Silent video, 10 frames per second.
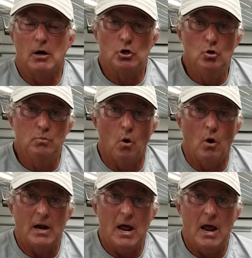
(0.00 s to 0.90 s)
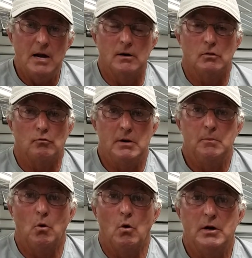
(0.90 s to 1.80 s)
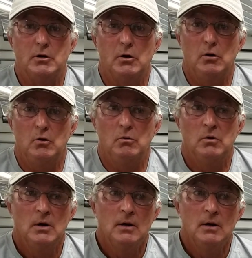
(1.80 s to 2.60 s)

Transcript: a 2.8 and a 3.2,